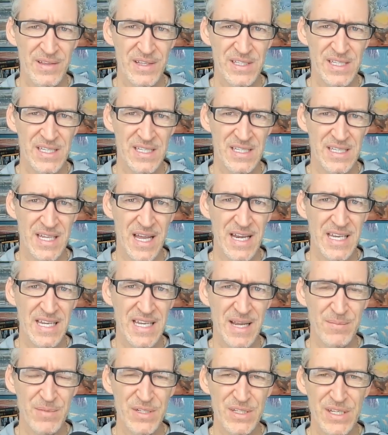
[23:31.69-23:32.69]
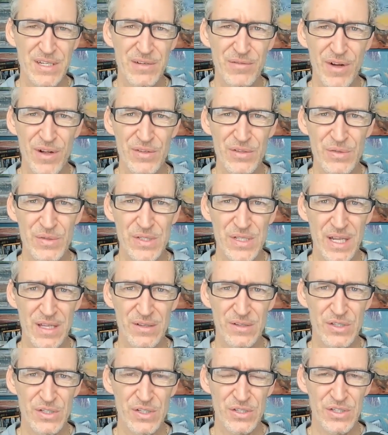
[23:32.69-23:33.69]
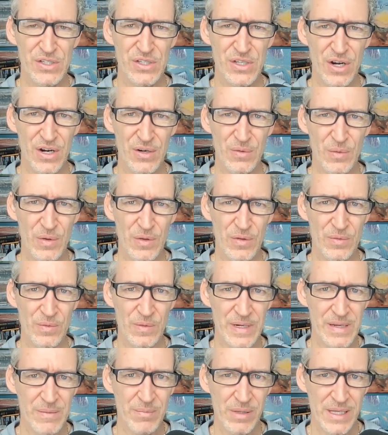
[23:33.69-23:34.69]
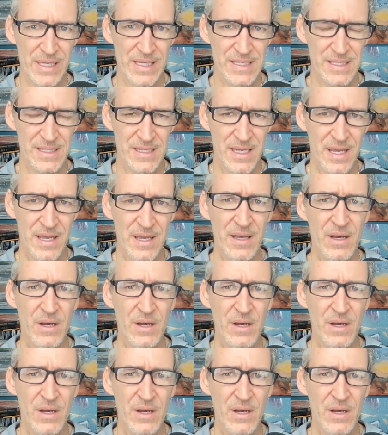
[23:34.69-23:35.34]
It says 99% of all new sellers should start with replens.